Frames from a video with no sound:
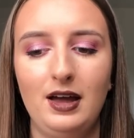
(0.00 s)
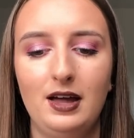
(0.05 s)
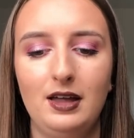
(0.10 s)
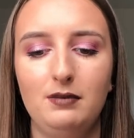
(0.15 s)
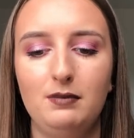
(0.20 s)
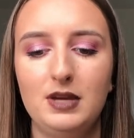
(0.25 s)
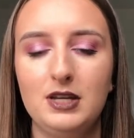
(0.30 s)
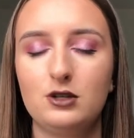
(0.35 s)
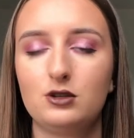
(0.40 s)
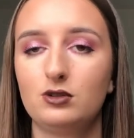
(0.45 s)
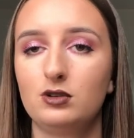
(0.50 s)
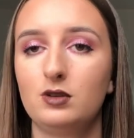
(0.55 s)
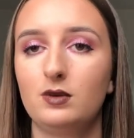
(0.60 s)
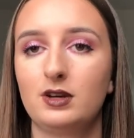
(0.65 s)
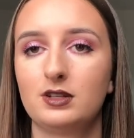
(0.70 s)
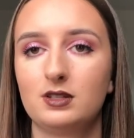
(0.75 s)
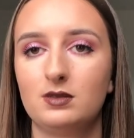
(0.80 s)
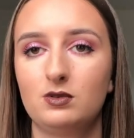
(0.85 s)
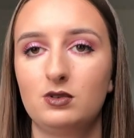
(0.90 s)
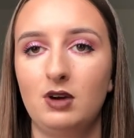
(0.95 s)
and make sure you
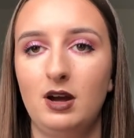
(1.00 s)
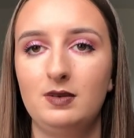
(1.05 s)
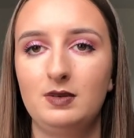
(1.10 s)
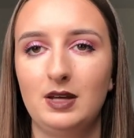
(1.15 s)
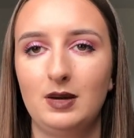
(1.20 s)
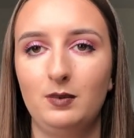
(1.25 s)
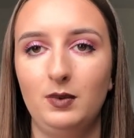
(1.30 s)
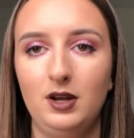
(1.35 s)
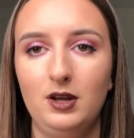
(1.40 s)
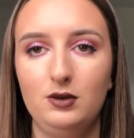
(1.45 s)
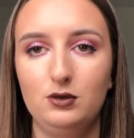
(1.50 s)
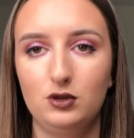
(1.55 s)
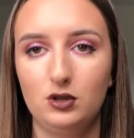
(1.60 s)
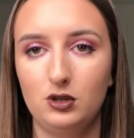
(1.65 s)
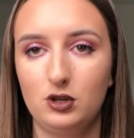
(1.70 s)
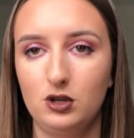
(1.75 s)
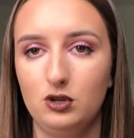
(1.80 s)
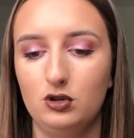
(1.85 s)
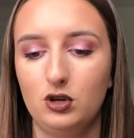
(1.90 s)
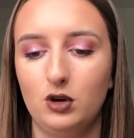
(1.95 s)
are subscribed down below so
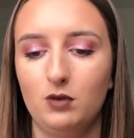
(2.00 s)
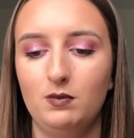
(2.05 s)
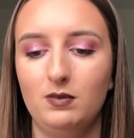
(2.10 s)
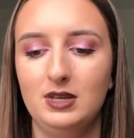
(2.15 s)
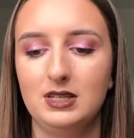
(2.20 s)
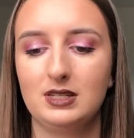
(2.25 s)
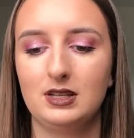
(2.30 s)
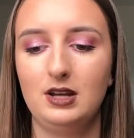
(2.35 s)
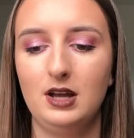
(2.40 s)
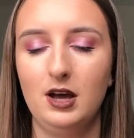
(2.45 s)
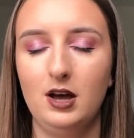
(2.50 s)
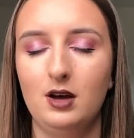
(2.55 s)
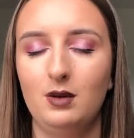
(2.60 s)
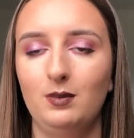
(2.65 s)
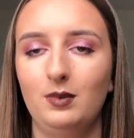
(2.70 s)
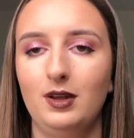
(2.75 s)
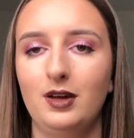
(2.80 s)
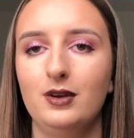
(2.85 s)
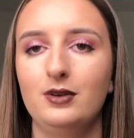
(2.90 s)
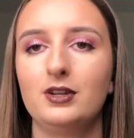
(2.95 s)
that you don't miss an
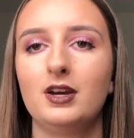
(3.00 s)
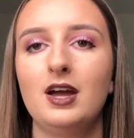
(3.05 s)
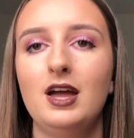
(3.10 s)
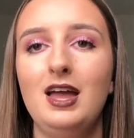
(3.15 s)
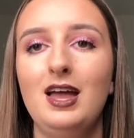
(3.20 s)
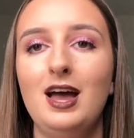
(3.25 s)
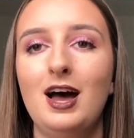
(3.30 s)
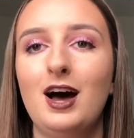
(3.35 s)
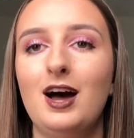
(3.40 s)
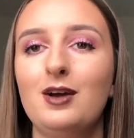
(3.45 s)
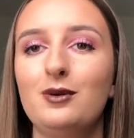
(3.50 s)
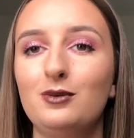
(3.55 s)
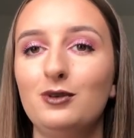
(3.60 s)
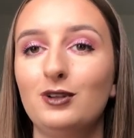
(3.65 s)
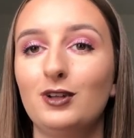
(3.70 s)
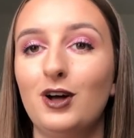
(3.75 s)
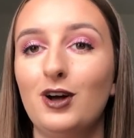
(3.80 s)
upload. I will